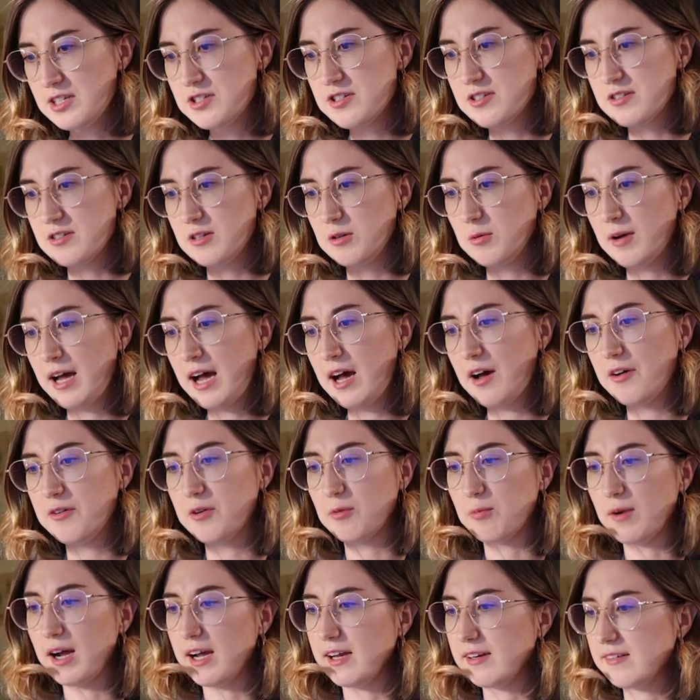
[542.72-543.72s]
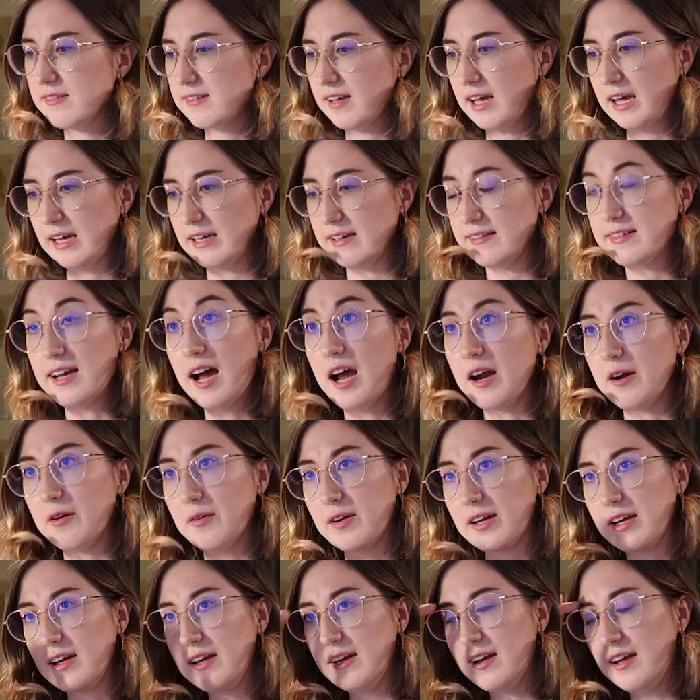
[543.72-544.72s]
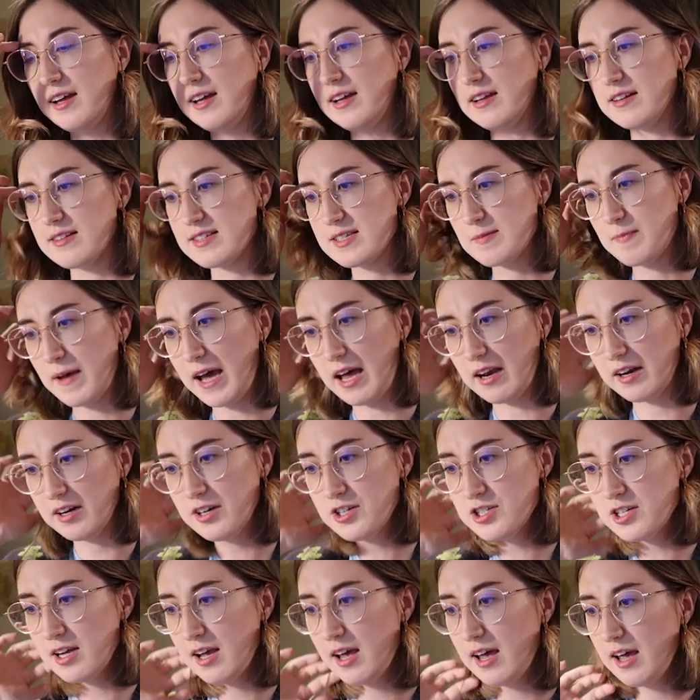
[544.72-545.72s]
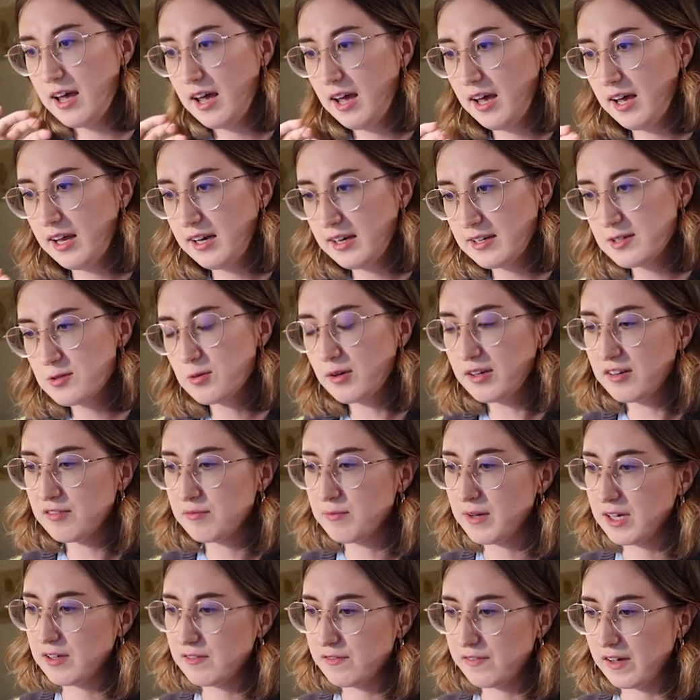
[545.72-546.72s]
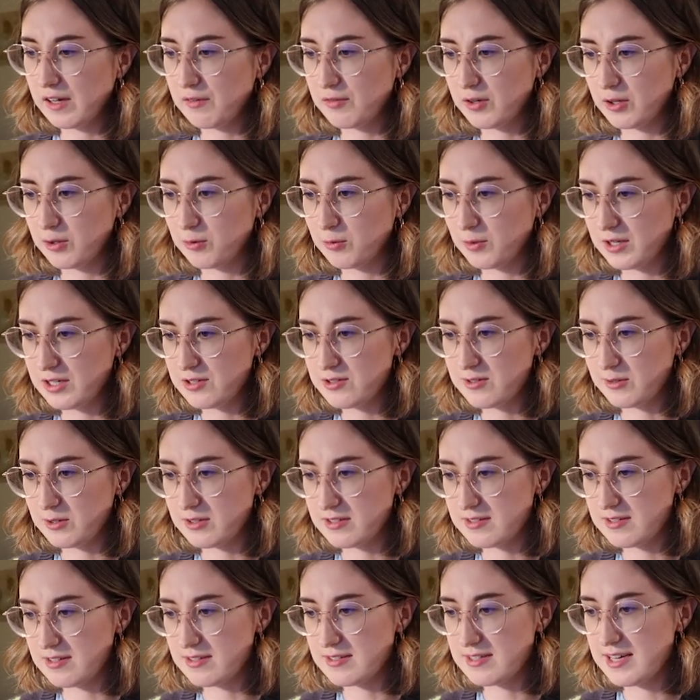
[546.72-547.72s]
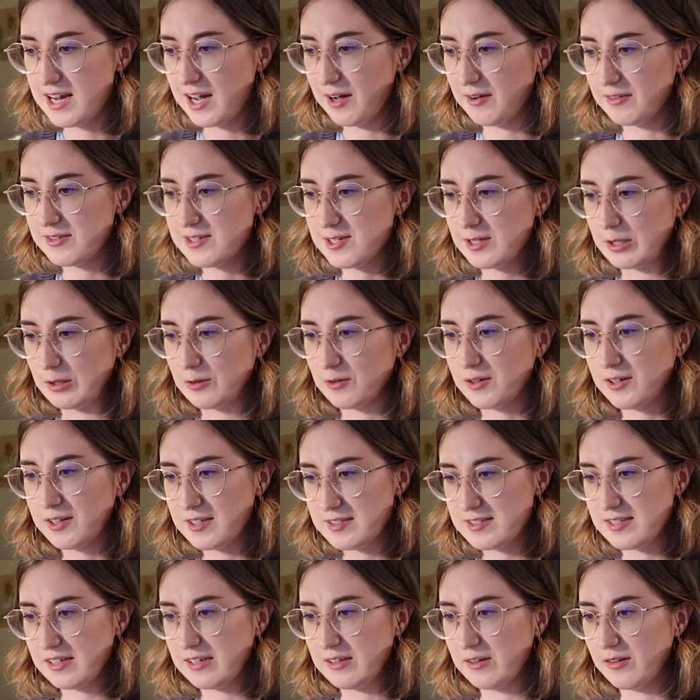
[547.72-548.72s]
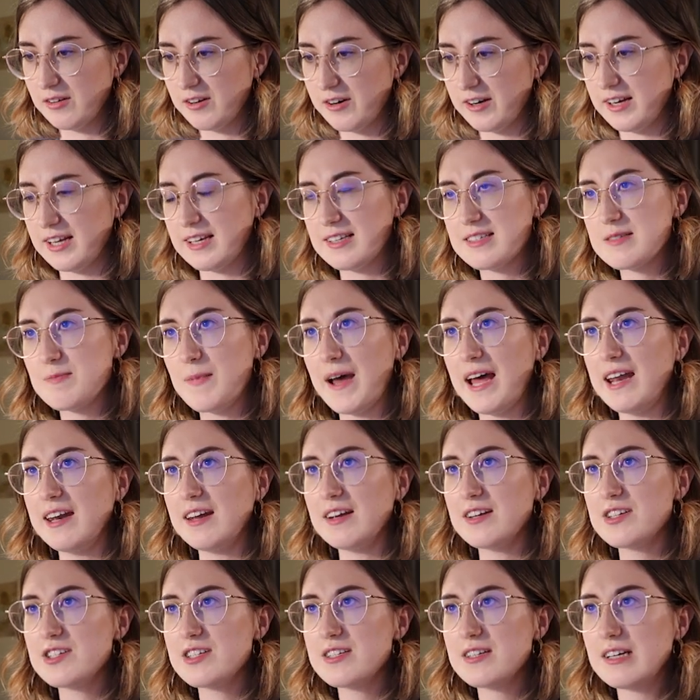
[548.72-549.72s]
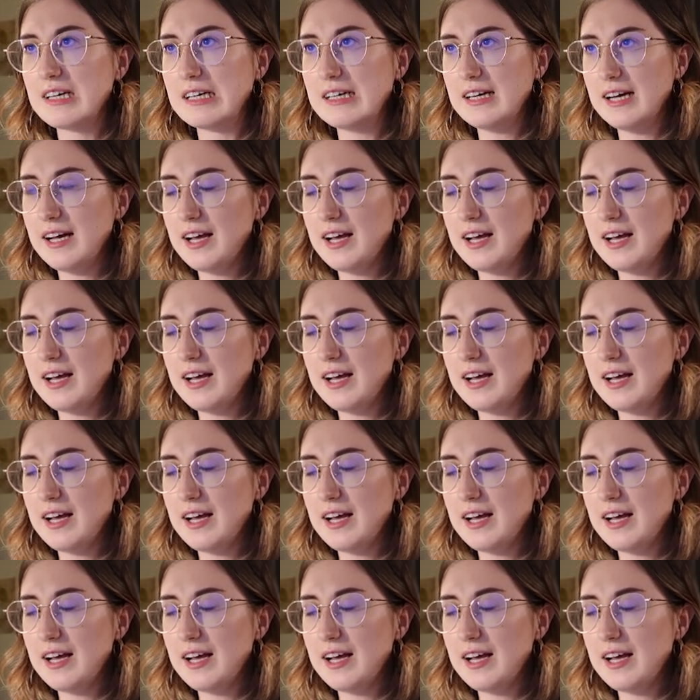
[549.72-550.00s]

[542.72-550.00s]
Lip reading: teaches you how to write a diary in Spanish. And it's one of my favorite resources now to continue learning Spanish.